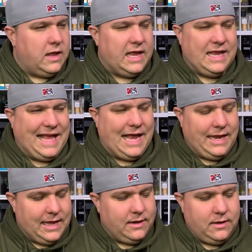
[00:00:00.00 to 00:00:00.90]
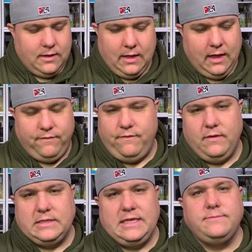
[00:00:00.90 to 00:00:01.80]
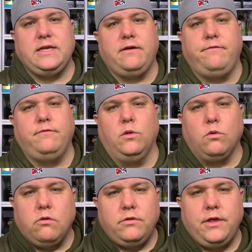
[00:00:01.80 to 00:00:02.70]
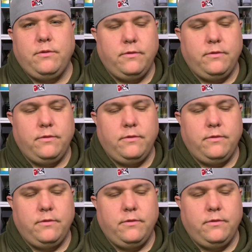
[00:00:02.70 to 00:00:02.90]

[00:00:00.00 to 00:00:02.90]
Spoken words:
I get, it seems like a floral note.